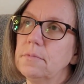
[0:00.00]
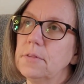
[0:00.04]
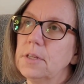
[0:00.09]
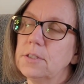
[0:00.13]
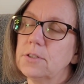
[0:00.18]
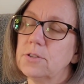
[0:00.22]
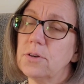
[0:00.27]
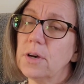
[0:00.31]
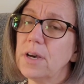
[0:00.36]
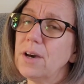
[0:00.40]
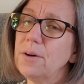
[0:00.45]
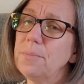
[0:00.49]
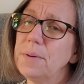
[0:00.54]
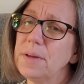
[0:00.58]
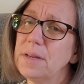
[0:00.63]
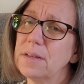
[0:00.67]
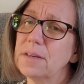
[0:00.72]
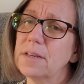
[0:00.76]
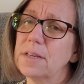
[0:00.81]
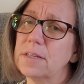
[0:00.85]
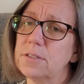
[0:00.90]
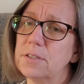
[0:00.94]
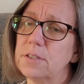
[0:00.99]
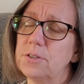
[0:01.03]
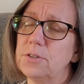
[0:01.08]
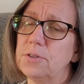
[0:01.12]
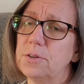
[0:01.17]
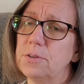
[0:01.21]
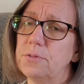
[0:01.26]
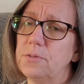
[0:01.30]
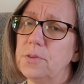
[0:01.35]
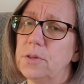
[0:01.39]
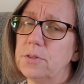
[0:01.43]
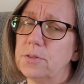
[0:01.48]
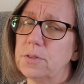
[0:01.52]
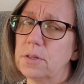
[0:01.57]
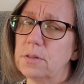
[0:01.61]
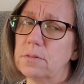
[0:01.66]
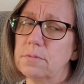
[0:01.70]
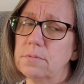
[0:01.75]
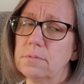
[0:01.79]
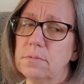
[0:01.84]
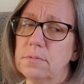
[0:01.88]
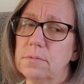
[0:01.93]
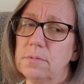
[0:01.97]
So I hope I didn't get too confusing.
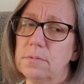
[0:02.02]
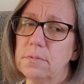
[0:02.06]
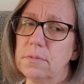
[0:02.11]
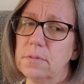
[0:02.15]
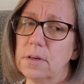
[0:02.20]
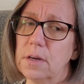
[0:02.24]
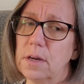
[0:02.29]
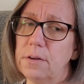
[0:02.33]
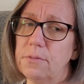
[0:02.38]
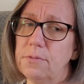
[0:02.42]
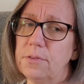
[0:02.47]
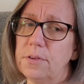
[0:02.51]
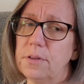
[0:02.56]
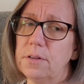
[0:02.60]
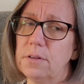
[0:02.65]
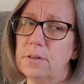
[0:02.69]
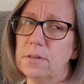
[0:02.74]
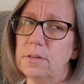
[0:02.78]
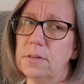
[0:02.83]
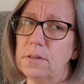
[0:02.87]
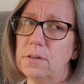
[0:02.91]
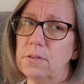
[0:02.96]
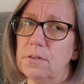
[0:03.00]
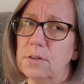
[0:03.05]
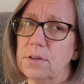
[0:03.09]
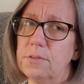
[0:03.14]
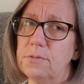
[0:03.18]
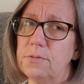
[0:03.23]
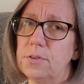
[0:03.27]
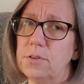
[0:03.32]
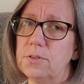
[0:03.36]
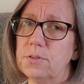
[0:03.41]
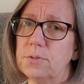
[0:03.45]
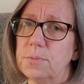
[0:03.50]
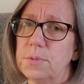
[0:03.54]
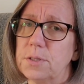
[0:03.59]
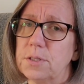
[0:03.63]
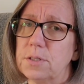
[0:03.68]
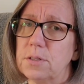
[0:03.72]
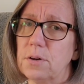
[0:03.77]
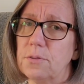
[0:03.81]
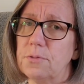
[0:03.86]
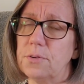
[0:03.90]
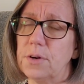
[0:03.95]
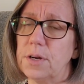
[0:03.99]
Kind of feel a little confused
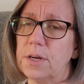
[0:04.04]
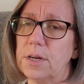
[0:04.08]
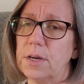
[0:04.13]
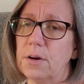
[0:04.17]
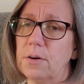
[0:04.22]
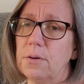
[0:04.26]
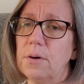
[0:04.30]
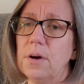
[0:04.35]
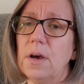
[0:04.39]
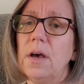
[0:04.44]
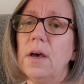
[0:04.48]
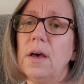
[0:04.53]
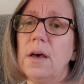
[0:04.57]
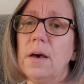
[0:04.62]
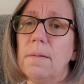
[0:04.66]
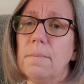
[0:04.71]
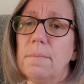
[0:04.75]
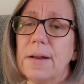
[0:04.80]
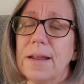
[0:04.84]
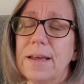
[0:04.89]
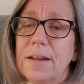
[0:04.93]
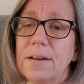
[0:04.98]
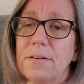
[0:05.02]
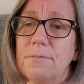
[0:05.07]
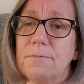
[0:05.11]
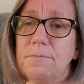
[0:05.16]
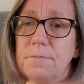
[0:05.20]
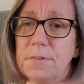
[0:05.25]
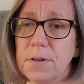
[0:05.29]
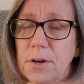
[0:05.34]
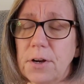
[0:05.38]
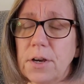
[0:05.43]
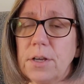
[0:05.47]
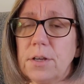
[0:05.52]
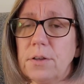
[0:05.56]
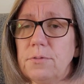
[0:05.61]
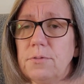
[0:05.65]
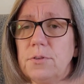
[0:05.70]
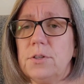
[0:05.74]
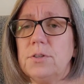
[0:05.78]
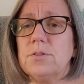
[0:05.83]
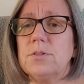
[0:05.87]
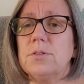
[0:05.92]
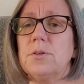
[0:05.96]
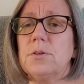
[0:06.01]
myself right now, but I had a very
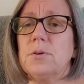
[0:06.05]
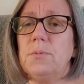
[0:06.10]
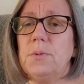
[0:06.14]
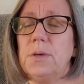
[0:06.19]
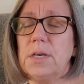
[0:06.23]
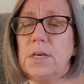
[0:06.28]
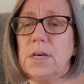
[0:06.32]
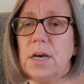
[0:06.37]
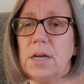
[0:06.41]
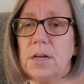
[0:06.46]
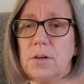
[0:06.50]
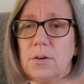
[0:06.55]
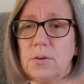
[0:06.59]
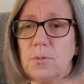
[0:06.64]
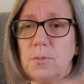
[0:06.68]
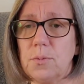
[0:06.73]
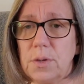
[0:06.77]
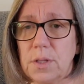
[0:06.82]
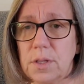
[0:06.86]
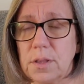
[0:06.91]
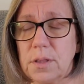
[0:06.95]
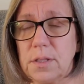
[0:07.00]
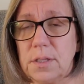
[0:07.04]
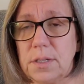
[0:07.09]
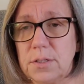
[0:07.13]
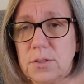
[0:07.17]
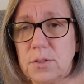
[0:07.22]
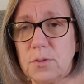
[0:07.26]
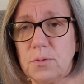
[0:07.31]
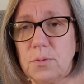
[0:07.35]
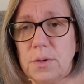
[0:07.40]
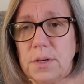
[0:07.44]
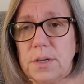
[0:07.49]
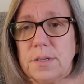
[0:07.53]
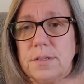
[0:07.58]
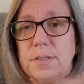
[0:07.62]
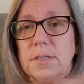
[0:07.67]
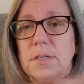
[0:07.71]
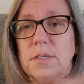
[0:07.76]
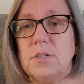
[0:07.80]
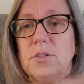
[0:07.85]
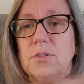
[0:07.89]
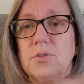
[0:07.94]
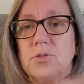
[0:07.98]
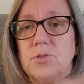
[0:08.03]
confusing weekend with these
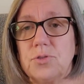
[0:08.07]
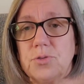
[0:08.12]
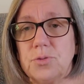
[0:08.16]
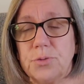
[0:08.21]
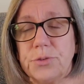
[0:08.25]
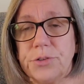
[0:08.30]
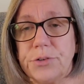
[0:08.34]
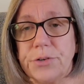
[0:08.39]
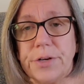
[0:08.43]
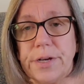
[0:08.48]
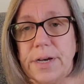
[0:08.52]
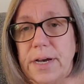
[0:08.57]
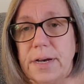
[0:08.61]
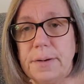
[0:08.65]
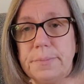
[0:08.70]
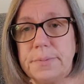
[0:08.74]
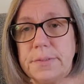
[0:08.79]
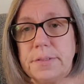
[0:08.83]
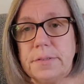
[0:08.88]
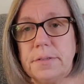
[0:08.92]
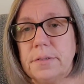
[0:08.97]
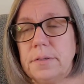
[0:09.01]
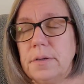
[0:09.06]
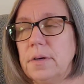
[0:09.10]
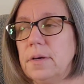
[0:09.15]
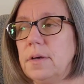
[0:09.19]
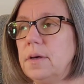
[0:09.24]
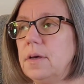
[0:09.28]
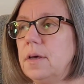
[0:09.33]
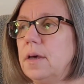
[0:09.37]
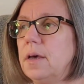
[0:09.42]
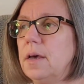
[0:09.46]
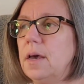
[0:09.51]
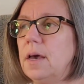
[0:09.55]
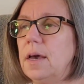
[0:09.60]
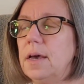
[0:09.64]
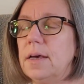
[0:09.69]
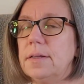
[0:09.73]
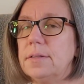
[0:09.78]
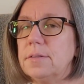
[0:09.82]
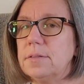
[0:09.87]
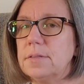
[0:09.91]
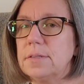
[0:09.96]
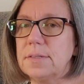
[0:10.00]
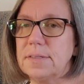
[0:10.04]
crazy shoulder caps
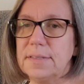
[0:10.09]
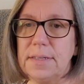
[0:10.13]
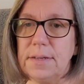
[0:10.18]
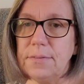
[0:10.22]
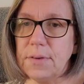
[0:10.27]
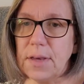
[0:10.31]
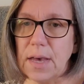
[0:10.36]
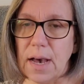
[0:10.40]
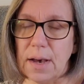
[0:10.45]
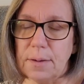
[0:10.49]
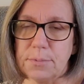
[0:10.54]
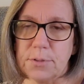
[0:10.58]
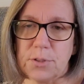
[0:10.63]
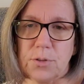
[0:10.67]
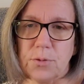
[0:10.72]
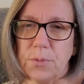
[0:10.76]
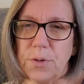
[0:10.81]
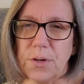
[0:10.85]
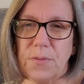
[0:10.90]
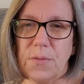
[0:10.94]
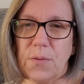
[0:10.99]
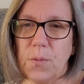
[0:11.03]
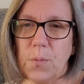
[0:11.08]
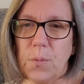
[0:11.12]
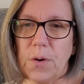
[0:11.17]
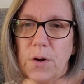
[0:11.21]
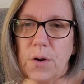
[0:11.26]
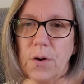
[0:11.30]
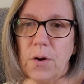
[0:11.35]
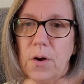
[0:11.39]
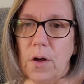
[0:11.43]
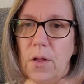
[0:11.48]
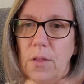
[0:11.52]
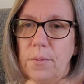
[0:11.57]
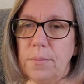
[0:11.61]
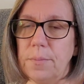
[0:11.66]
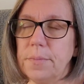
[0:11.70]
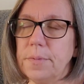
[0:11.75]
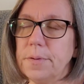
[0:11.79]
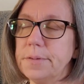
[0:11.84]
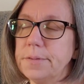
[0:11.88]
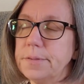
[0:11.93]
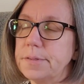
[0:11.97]
and sleeve caps, or whatever you want to call them.